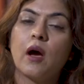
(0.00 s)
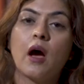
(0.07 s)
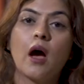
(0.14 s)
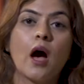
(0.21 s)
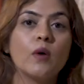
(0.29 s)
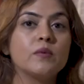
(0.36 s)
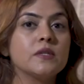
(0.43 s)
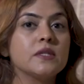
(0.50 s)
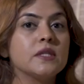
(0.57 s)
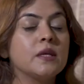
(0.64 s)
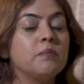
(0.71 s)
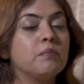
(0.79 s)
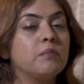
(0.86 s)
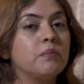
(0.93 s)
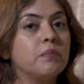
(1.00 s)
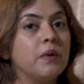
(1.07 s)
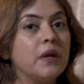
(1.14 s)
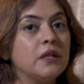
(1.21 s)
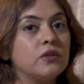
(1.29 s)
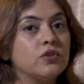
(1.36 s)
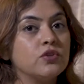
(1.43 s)
How is the
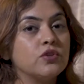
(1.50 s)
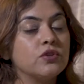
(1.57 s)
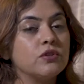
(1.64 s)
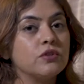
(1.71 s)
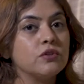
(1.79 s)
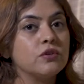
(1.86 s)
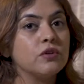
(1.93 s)
pitch?